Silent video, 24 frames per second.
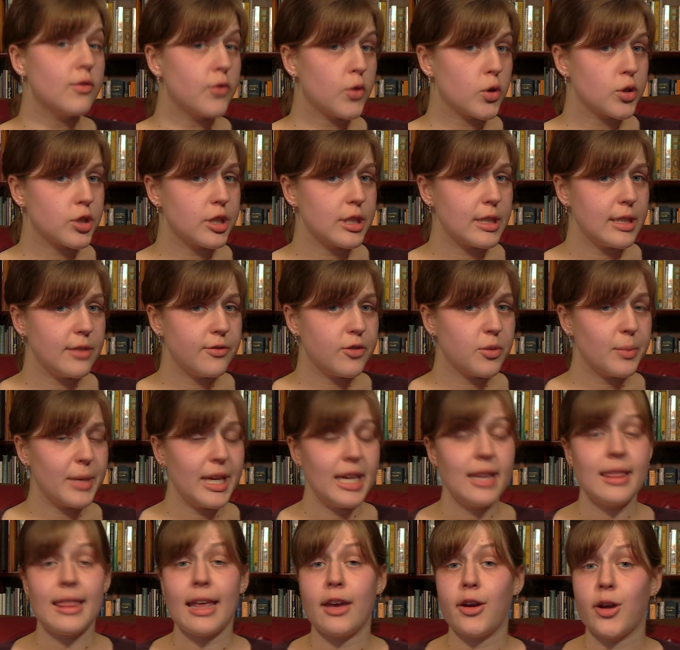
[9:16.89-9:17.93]
Unfortunately for
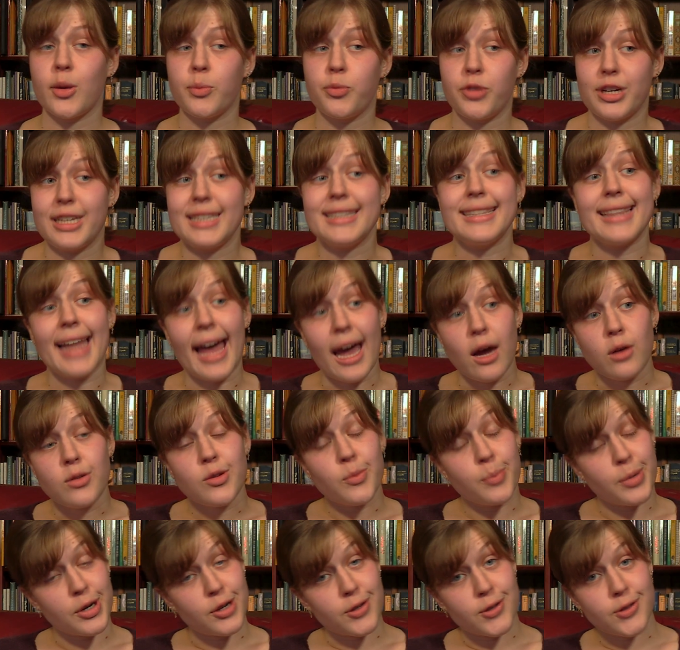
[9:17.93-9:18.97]
me, they are pretty
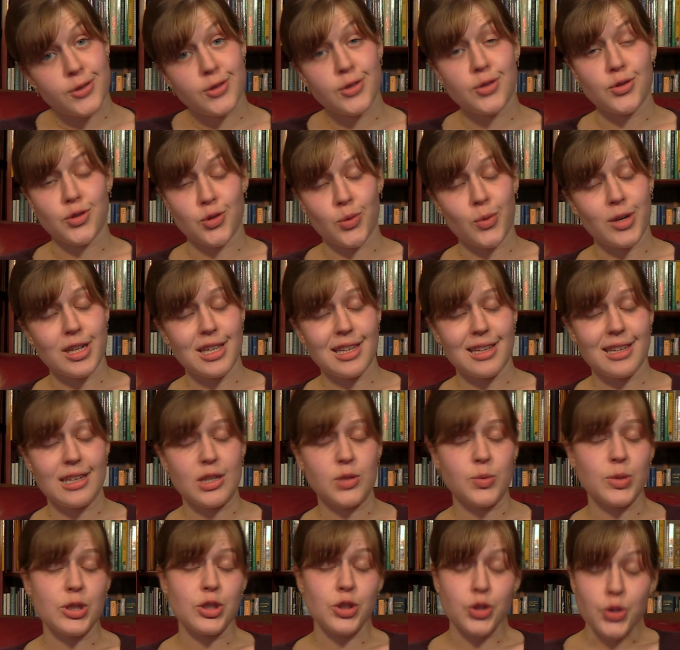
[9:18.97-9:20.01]
loud birds, so one of the
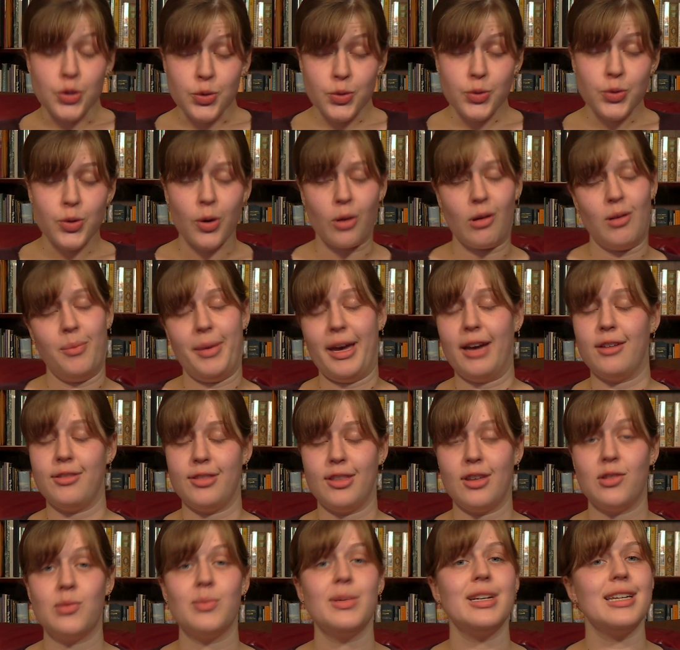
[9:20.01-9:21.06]
things we do know
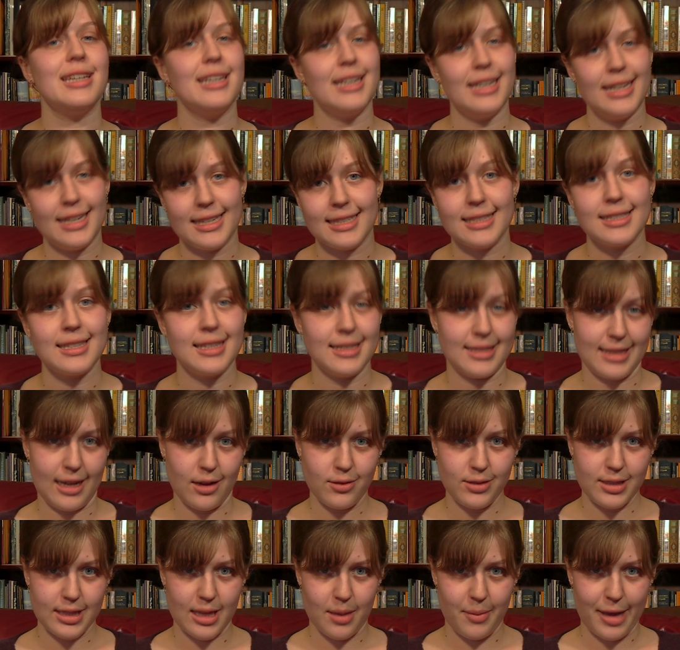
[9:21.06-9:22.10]
about them is the
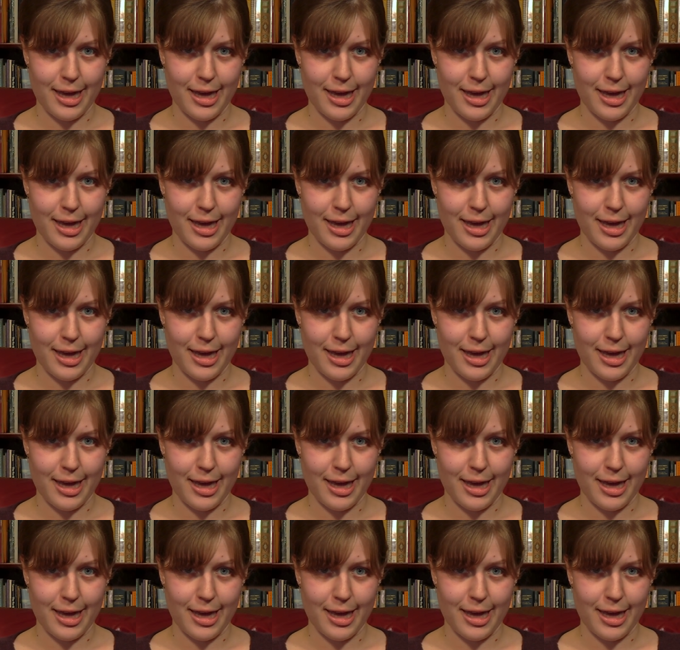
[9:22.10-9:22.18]
sounds they